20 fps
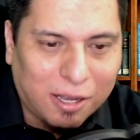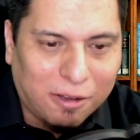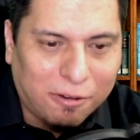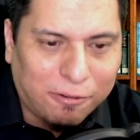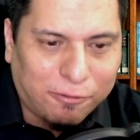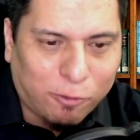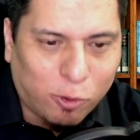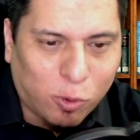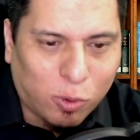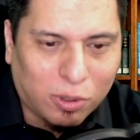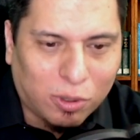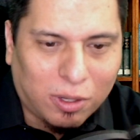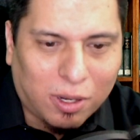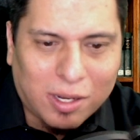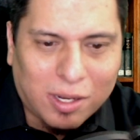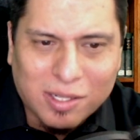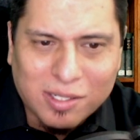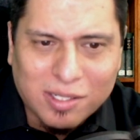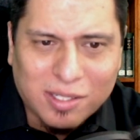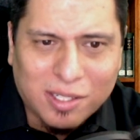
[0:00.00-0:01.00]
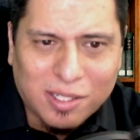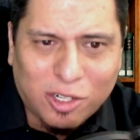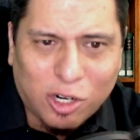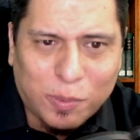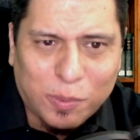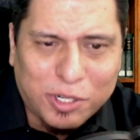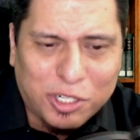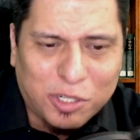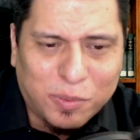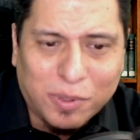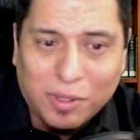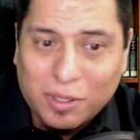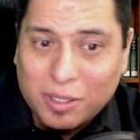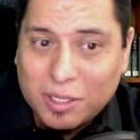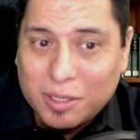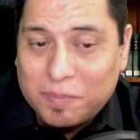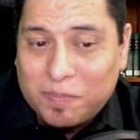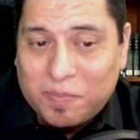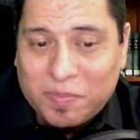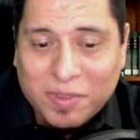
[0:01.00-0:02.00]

Four Laws Little RPG book